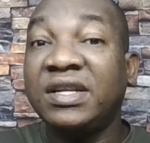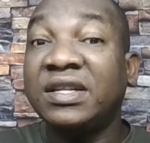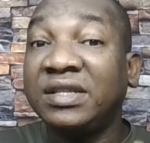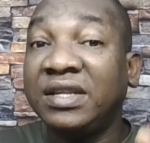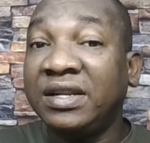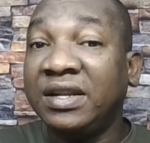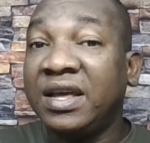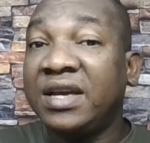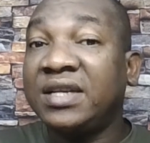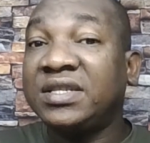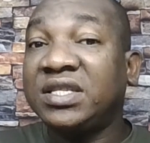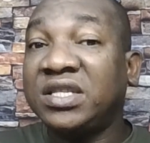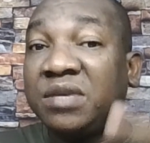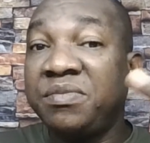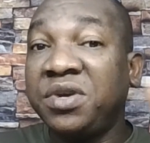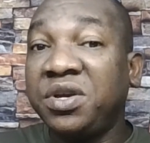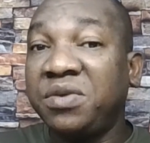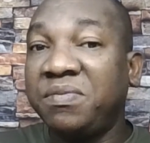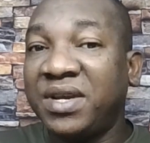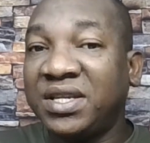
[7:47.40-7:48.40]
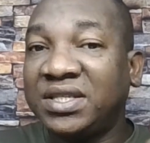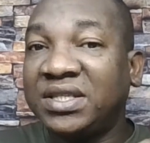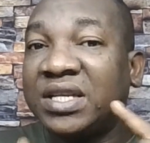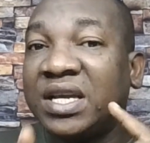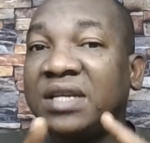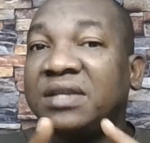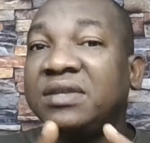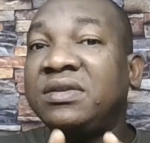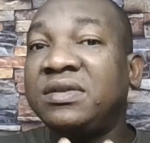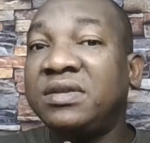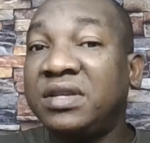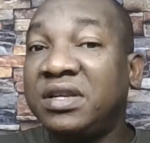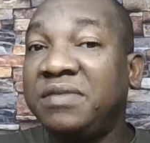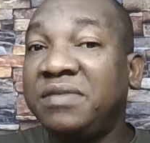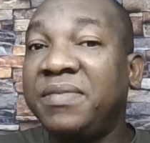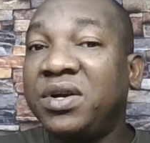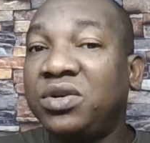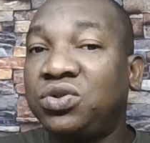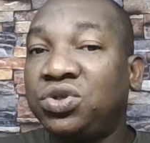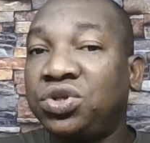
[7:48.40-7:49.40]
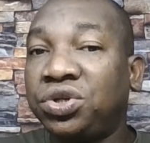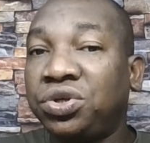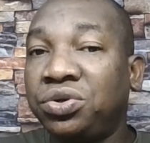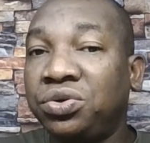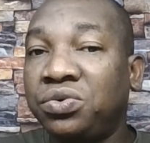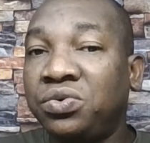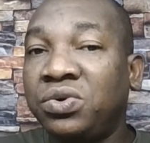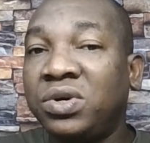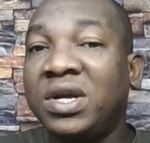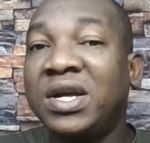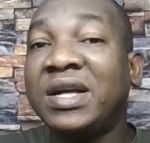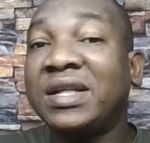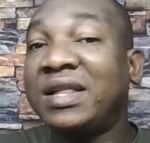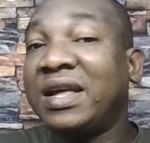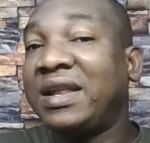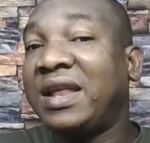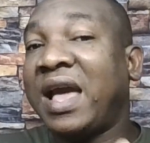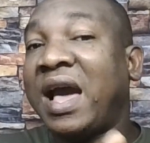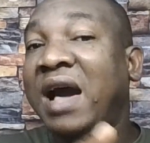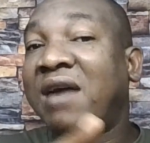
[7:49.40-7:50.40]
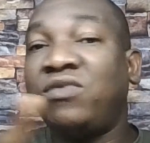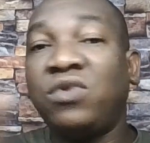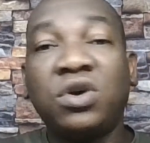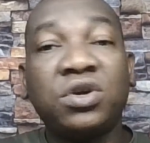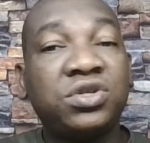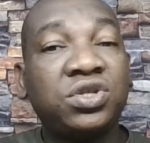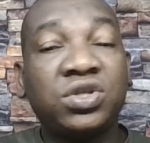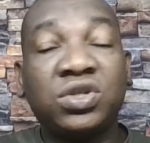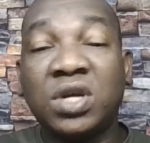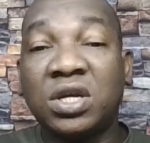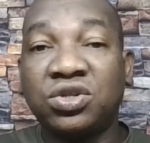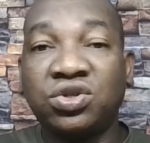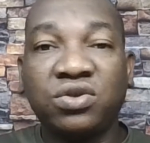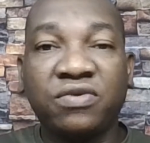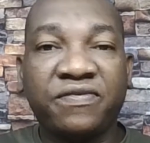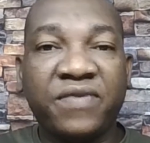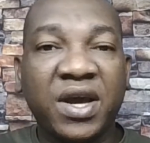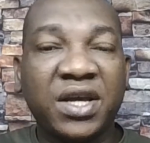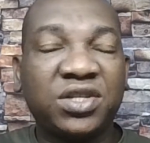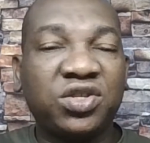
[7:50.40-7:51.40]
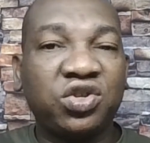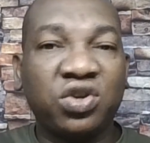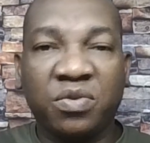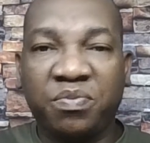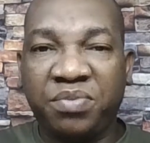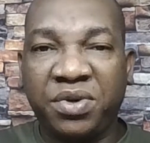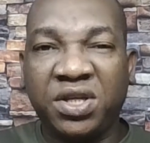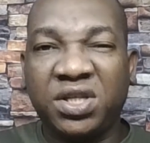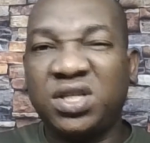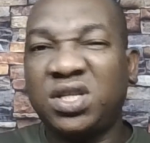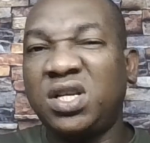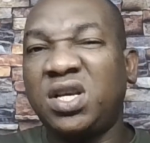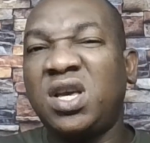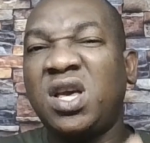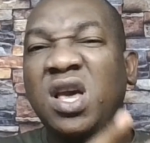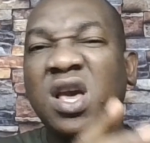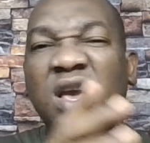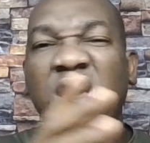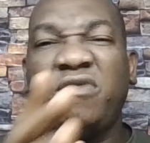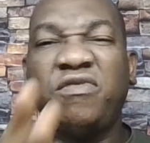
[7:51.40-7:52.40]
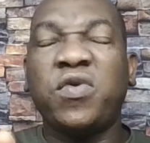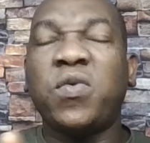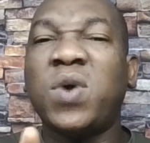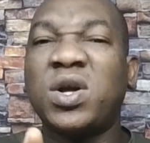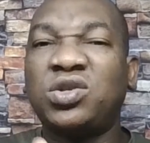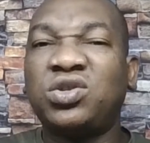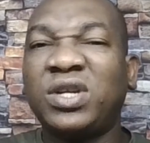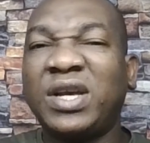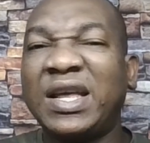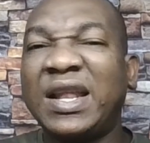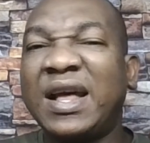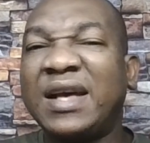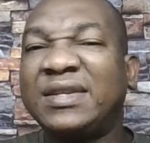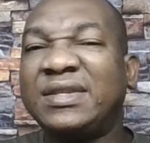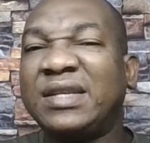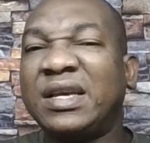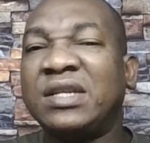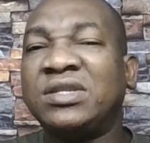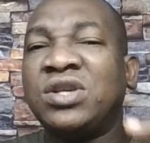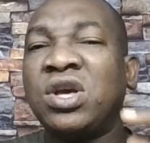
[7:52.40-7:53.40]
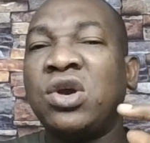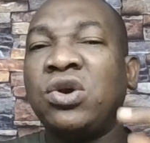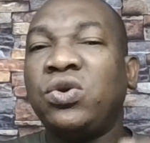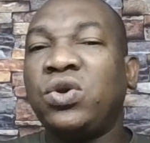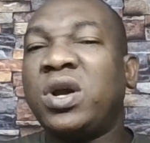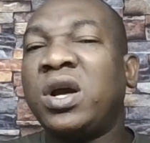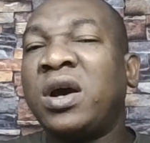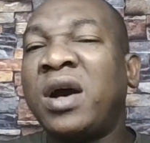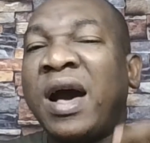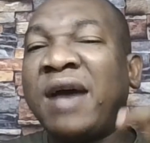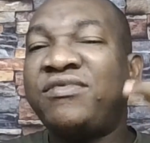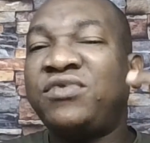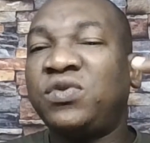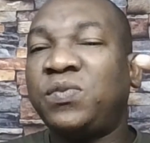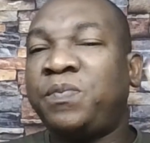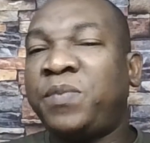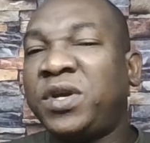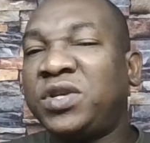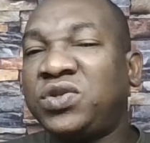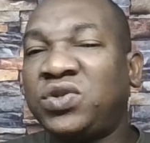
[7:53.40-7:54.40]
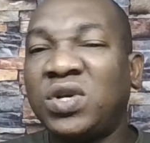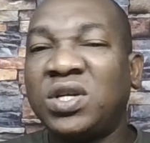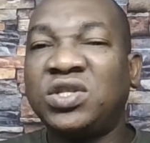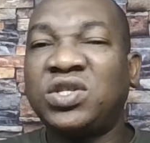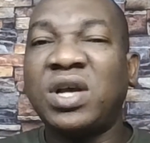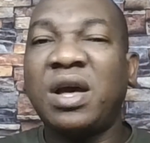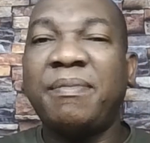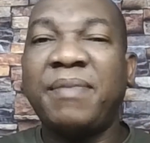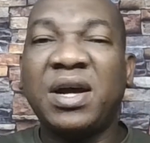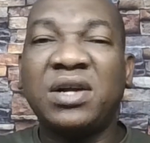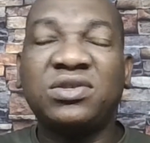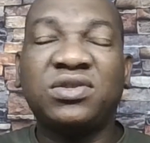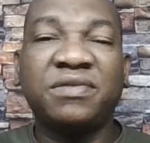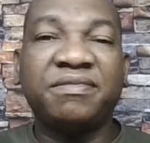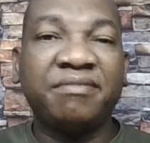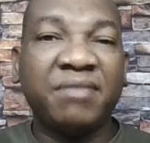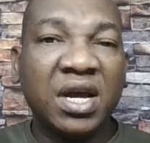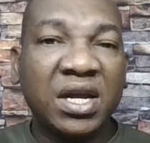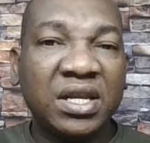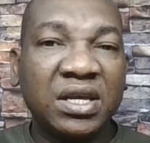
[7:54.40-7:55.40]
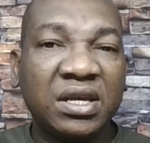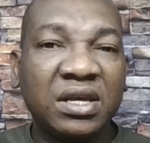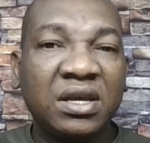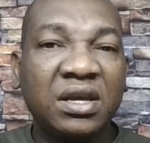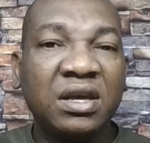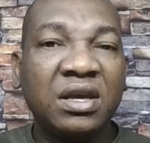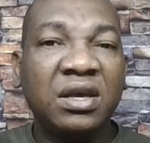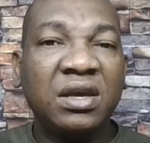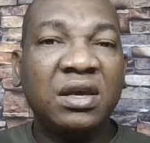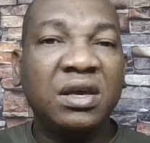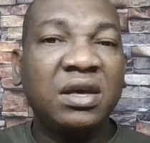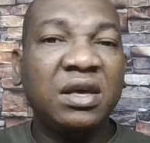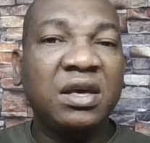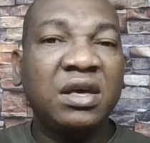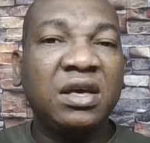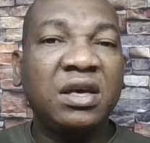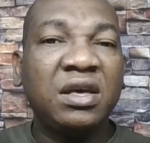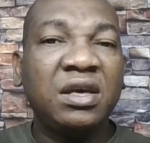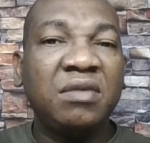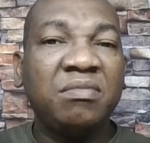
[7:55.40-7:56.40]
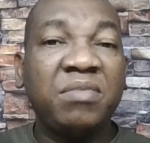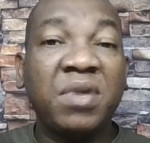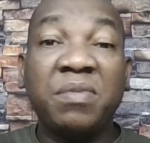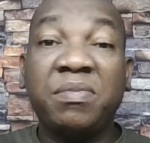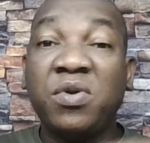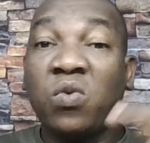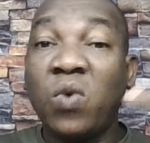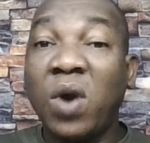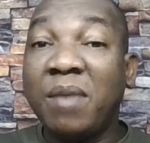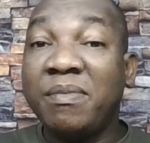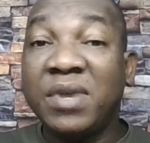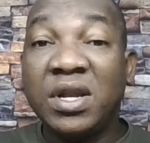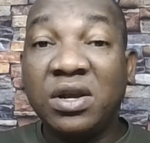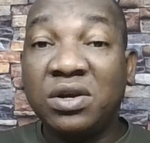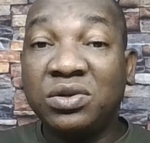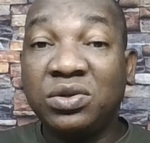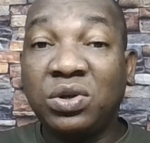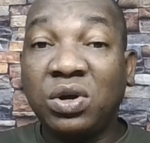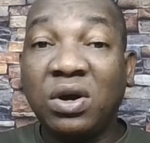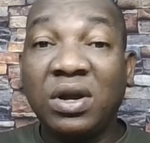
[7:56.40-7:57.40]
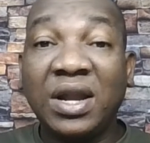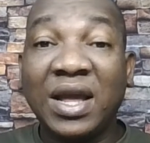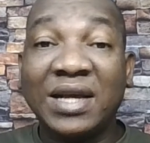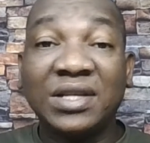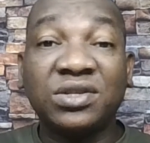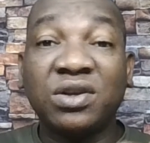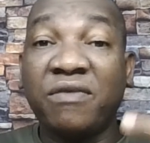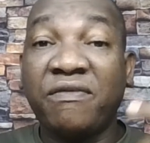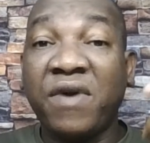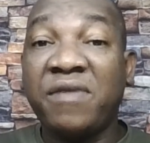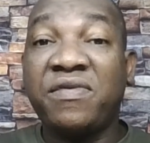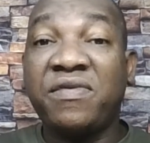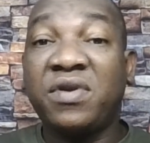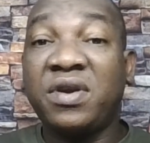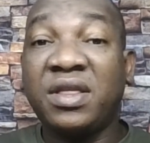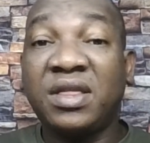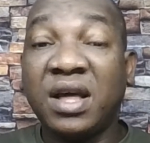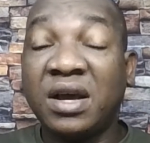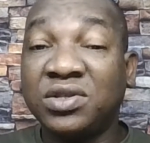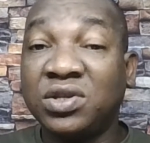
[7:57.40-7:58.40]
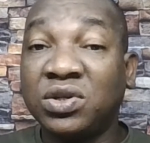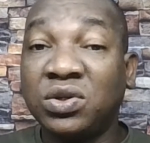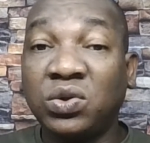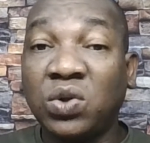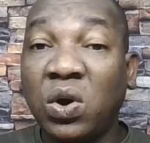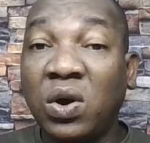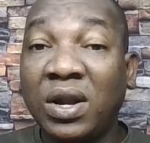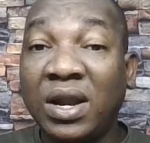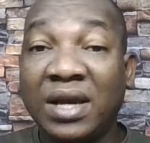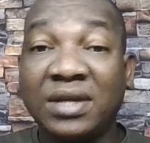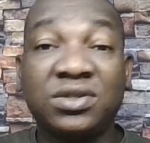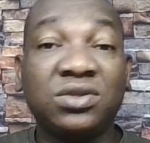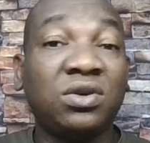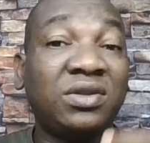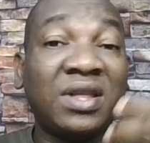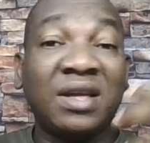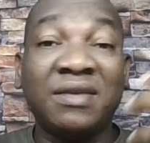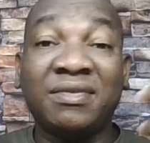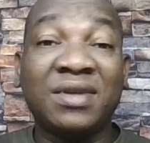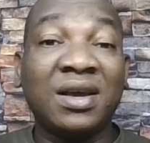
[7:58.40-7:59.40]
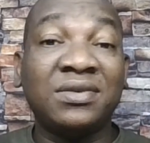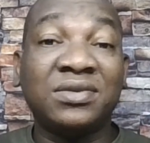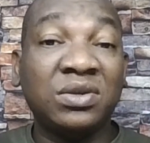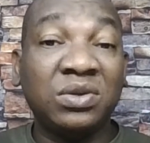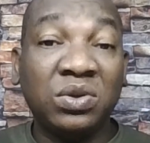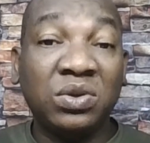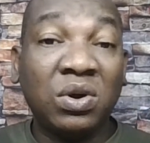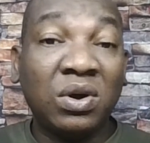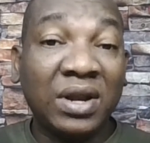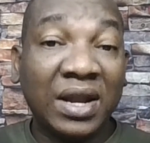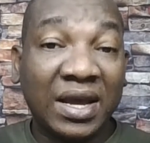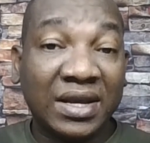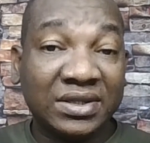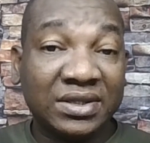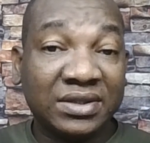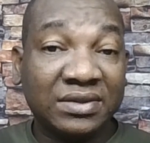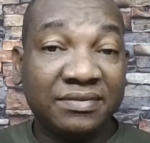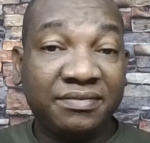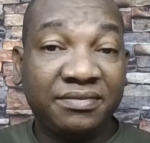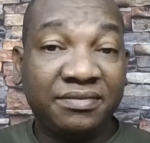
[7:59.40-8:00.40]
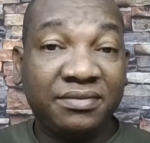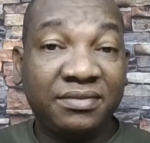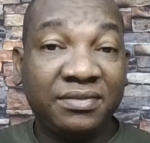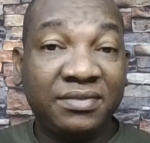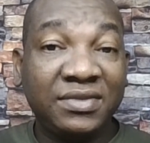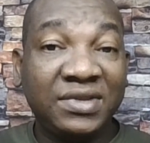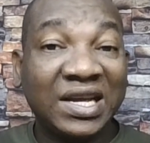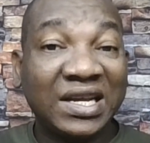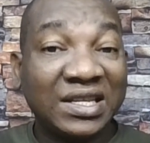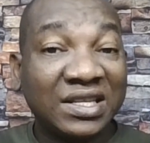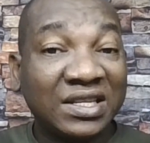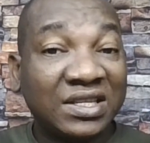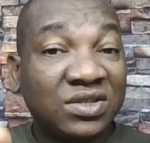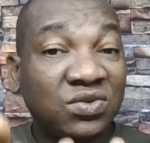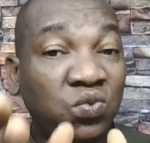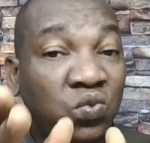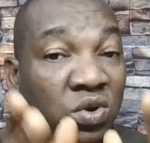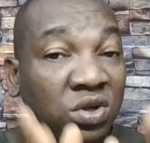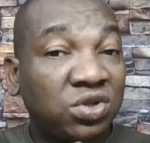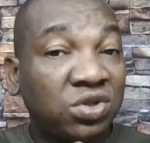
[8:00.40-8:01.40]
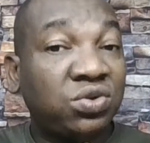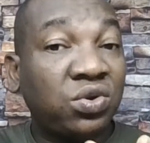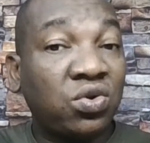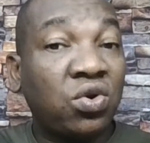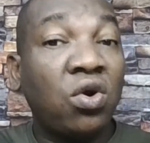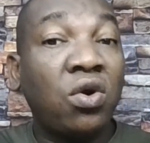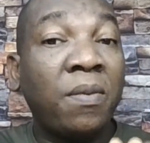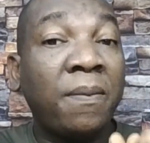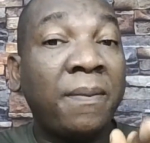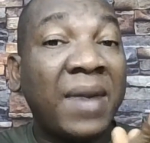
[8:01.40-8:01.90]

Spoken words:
The next thing he may send email to you that they have locked so and so files in your PC. If you want to gain access, you have to pay so and so amount of money, maybe $1 million or $500,000 or $10,000. That is what we call